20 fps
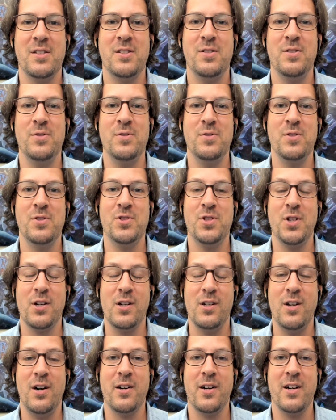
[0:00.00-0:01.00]
to chug
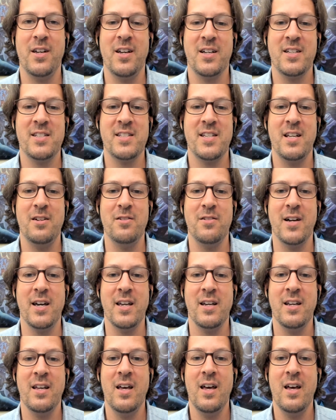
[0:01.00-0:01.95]
along and accelerate.